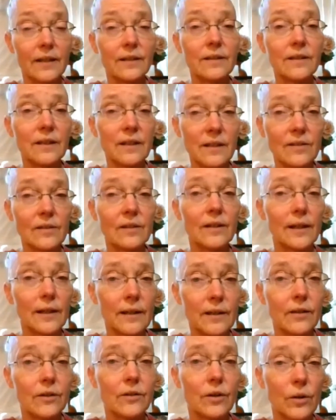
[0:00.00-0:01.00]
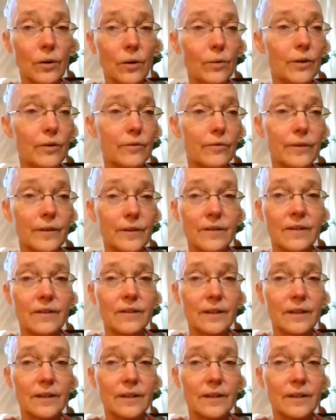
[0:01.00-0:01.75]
It takes letting go of this